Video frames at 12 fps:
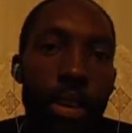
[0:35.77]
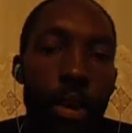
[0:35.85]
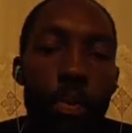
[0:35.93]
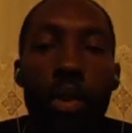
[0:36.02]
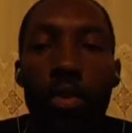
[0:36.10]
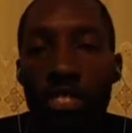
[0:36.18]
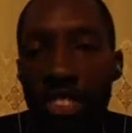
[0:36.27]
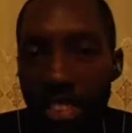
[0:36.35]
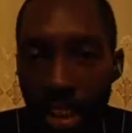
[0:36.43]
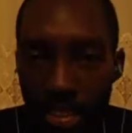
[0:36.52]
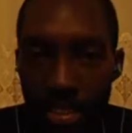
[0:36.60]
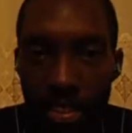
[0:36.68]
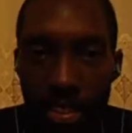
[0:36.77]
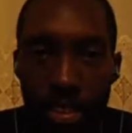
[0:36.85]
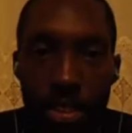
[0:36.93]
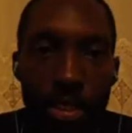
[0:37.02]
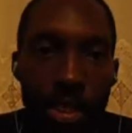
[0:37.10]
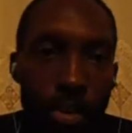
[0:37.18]
opposed to texting?
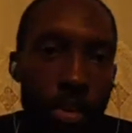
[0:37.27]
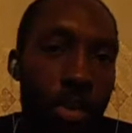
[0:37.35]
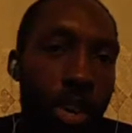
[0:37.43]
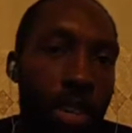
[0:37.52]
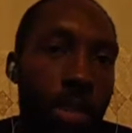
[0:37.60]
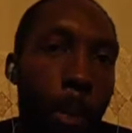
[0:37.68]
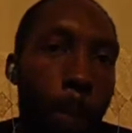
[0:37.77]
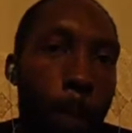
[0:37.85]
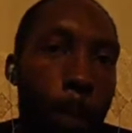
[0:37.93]
Number one,